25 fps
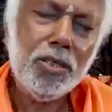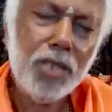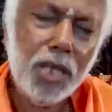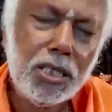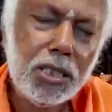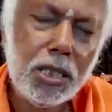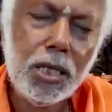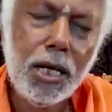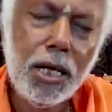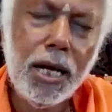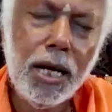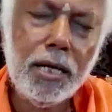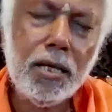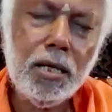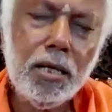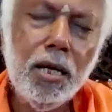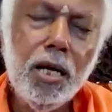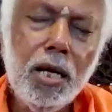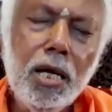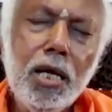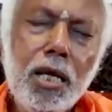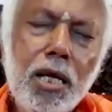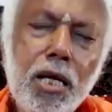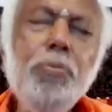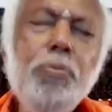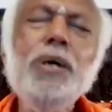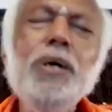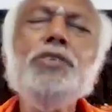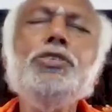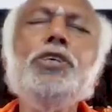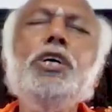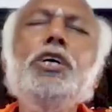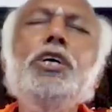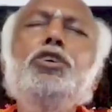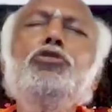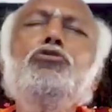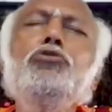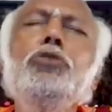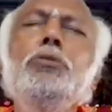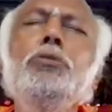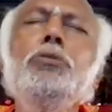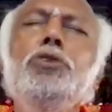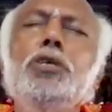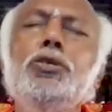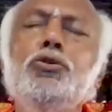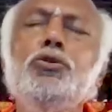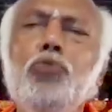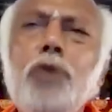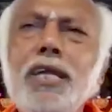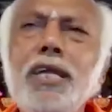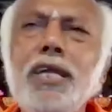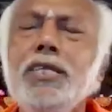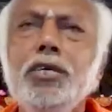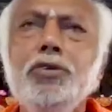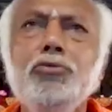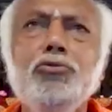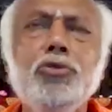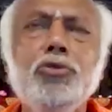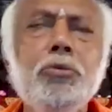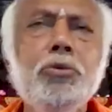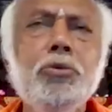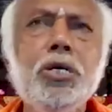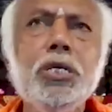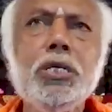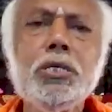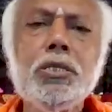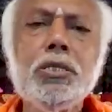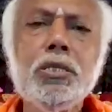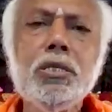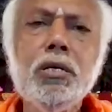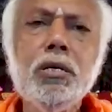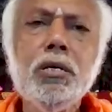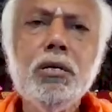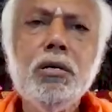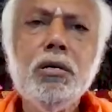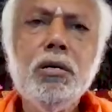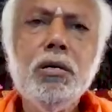Just like, if I say universe, where is the universe?